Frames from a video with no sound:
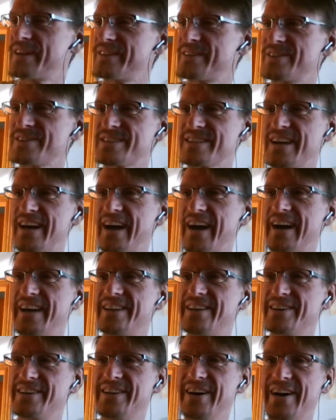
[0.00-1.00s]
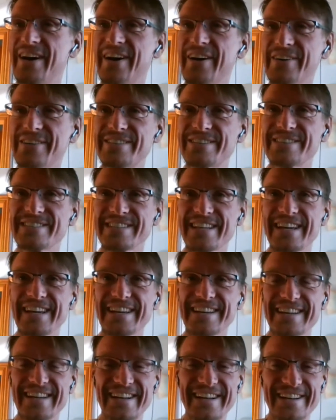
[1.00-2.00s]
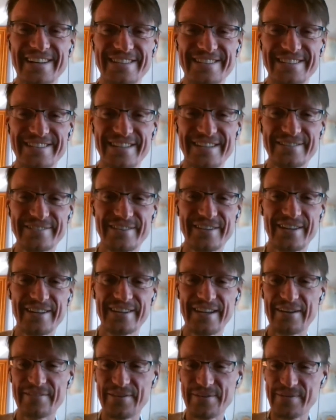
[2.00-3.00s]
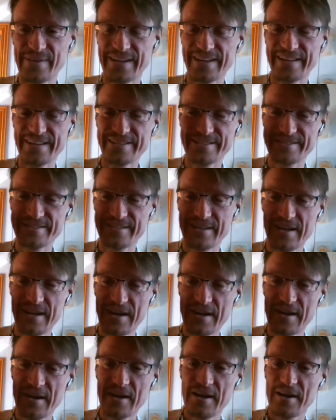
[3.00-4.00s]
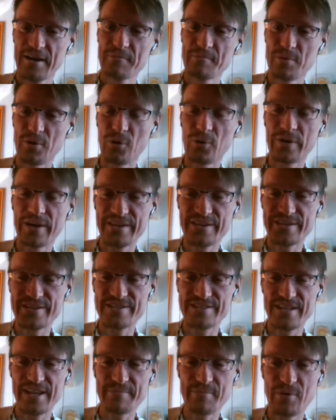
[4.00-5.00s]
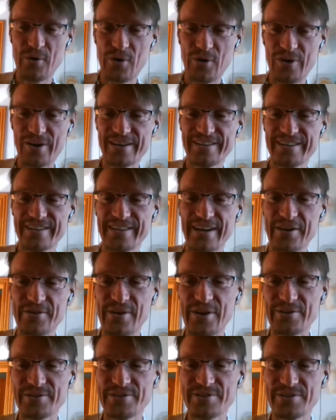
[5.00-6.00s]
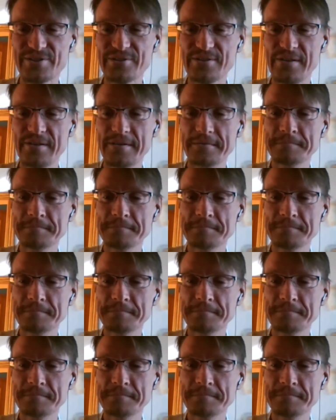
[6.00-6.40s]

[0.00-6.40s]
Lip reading: I don't know how to say it in English. If not everybody is blowing the same horn around you.